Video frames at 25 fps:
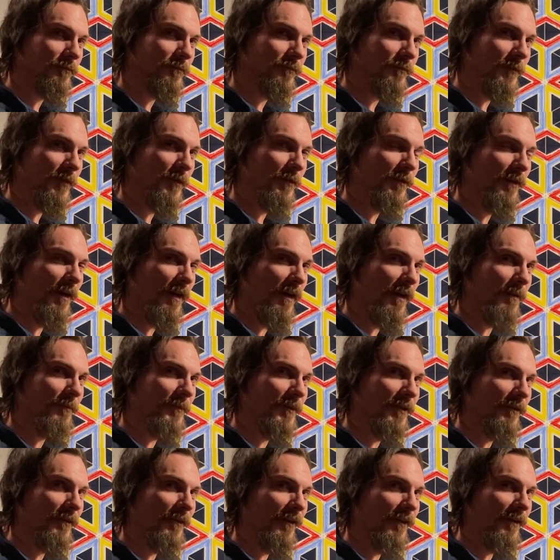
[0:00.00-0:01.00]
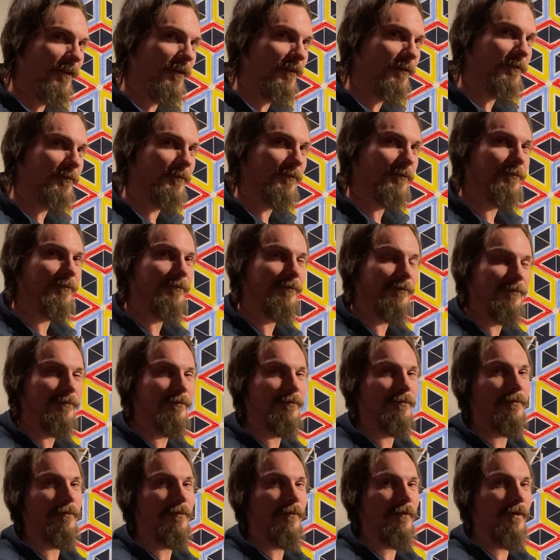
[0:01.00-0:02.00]
you got me, right?
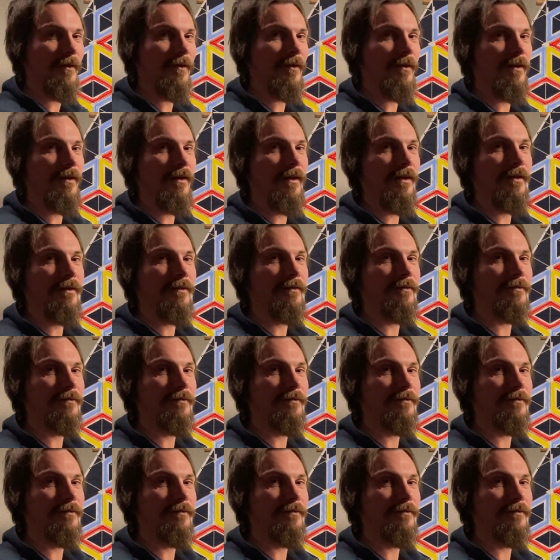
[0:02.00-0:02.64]
All right.